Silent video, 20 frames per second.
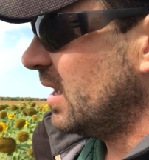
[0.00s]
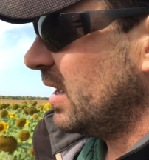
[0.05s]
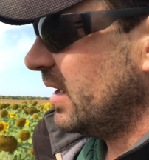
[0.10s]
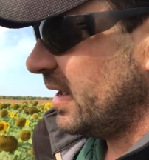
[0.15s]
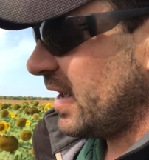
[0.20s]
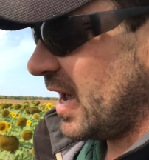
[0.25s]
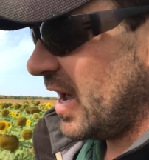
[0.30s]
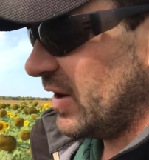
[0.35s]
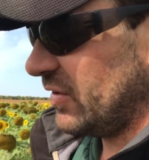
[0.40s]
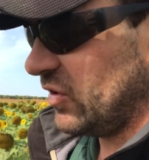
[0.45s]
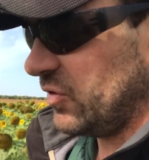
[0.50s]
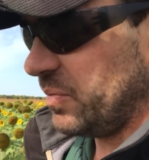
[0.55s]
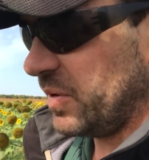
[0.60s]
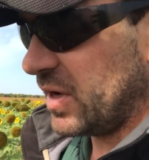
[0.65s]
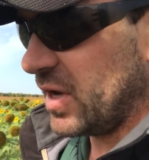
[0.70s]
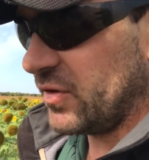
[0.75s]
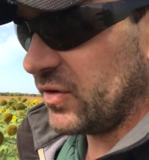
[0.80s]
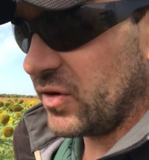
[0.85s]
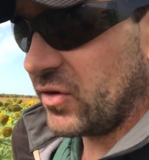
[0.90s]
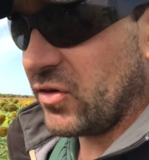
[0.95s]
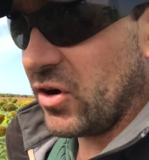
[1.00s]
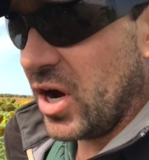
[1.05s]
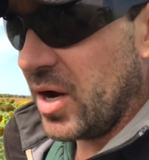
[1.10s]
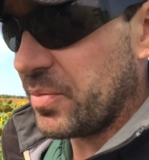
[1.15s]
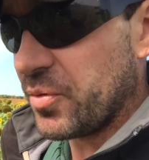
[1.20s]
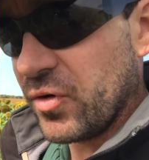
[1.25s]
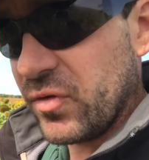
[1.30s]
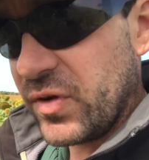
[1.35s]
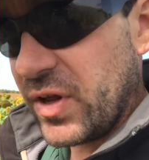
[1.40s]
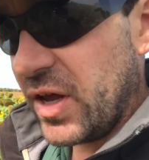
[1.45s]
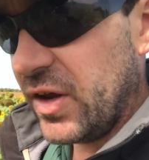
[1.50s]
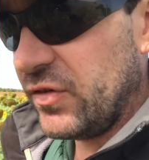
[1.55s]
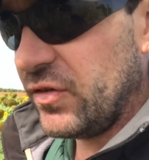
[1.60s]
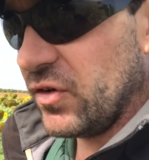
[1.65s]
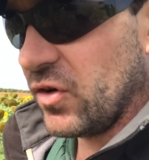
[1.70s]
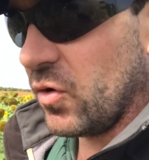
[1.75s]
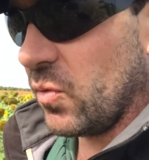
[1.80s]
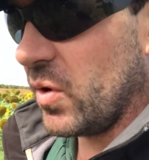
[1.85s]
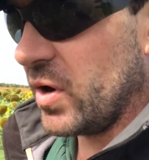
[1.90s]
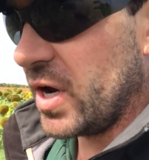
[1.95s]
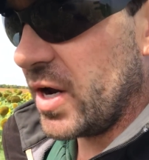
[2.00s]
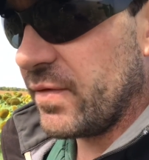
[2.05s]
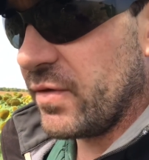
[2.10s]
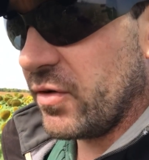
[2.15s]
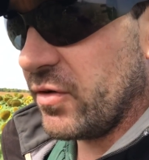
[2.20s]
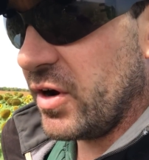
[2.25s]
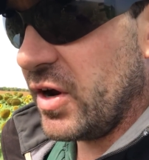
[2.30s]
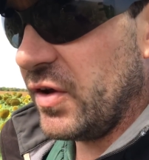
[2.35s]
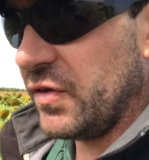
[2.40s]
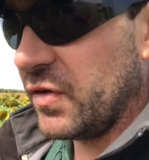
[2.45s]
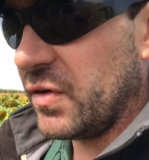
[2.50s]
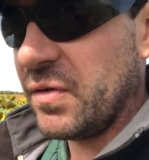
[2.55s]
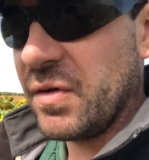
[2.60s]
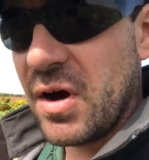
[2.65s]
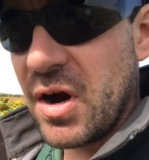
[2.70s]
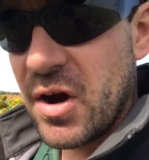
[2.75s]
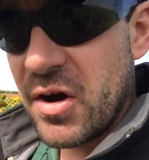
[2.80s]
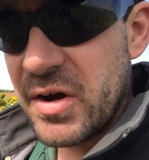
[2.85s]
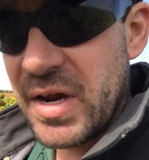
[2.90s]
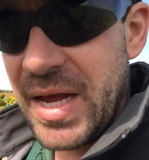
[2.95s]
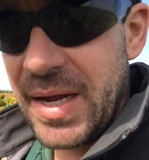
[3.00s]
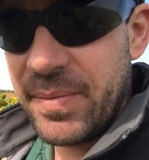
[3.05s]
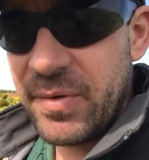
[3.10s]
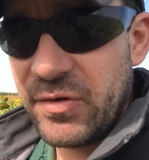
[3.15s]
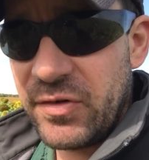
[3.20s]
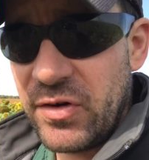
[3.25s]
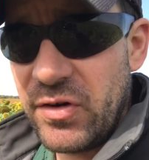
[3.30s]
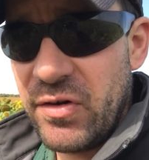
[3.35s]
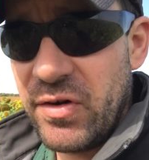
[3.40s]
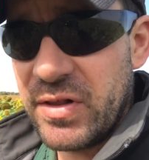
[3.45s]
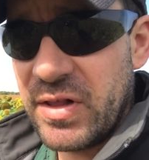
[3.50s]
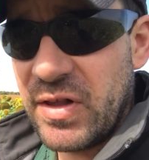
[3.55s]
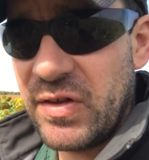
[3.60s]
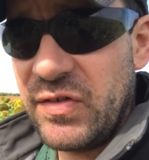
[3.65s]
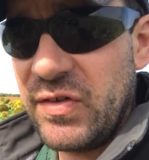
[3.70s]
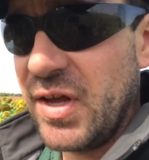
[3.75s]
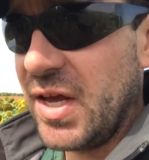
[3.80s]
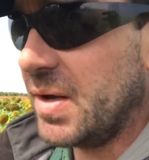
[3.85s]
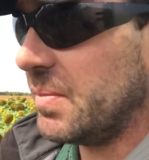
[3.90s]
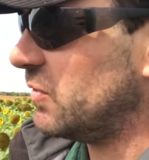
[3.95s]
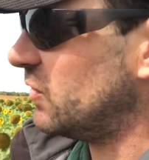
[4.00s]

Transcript: Uh, just because of crop rotation or whatever reason, our neighbors are doing the same.